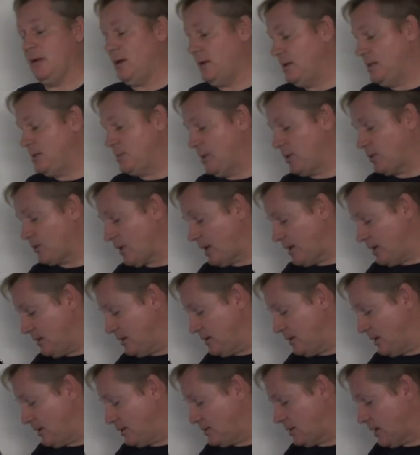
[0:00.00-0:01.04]
He's been threatening
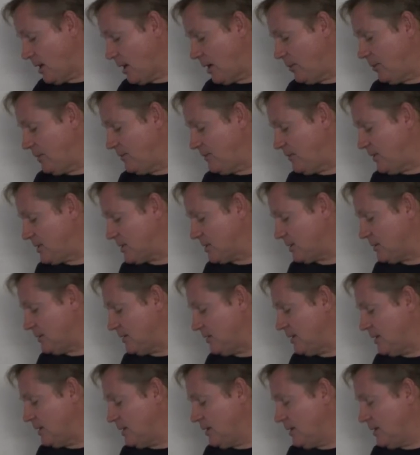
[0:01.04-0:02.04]
to harm me physically.